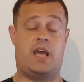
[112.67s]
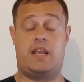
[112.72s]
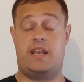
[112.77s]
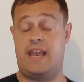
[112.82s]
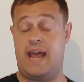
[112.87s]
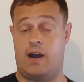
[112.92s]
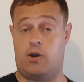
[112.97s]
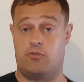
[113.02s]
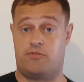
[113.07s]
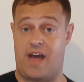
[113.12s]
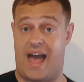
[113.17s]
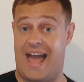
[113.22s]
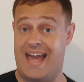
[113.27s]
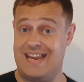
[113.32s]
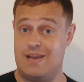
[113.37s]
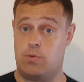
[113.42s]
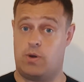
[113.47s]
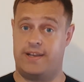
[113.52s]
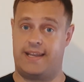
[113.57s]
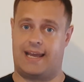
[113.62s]
Now, for
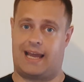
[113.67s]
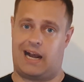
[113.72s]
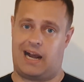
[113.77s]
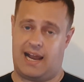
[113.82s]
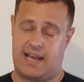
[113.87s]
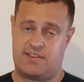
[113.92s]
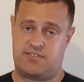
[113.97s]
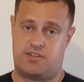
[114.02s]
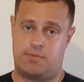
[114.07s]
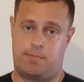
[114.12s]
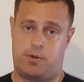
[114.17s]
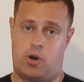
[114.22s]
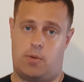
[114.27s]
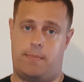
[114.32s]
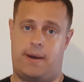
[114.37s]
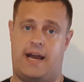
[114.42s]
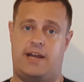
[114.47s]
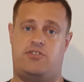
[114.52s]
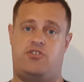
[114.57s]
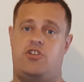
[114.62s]
anyone that collects the pop
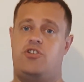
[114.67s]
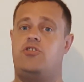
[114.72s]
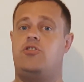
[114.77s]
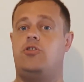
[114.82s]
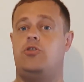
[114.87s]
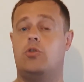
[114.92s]
badges,